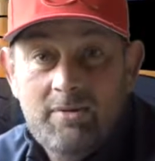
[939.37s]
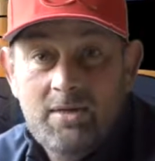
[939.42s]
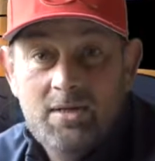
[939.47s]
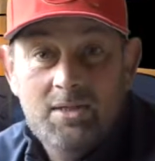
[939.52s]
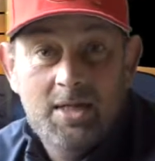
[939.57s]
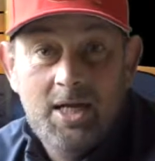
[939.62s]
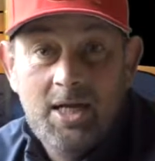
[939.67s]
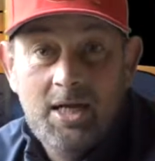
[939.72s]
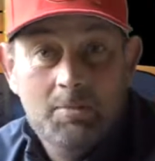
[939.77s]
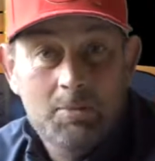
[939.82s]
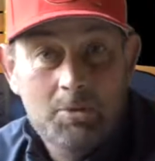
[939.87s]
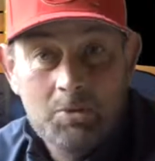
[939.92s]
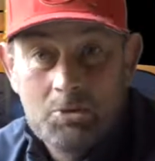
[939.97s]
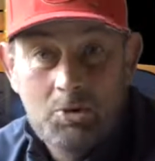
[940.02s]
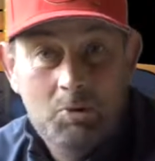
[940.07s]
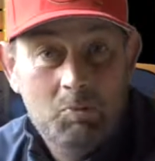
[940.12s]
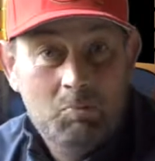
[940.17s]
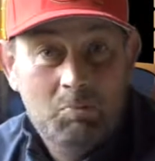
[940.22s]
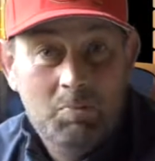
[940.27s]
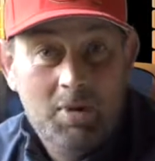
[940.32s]
His game will
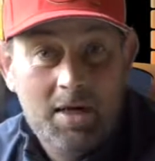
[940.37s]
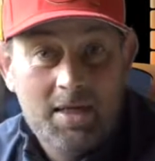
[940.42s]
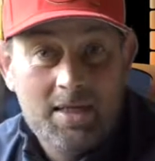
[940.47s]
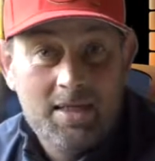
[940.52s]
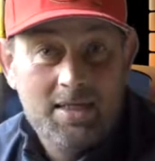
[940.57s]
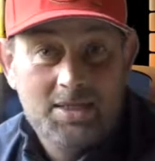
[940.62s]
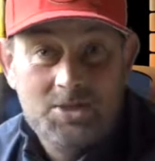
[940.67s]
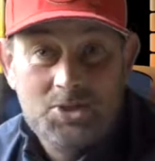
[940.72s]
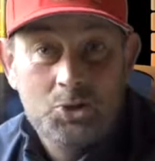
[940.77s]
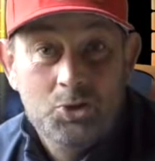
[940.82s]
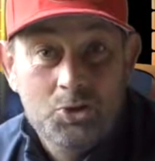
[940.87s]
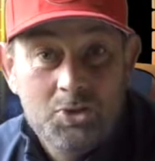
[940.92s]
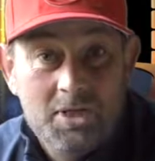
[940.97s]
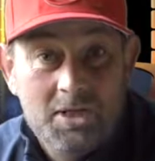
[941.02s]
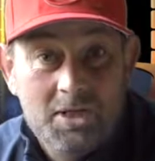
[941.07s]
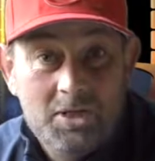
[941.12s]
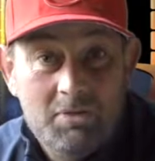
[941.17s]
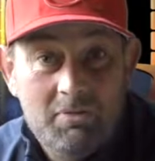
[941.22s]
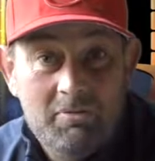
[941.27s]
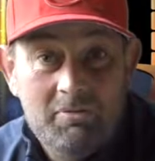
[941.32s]
come back. He's good
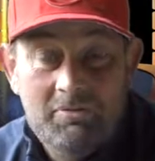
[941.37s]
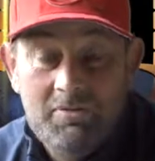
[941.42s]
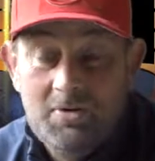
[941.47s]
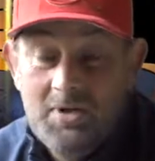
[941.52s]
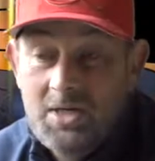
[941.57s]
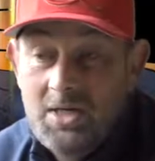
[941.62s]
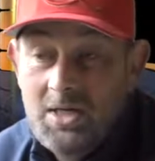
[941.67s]
enough.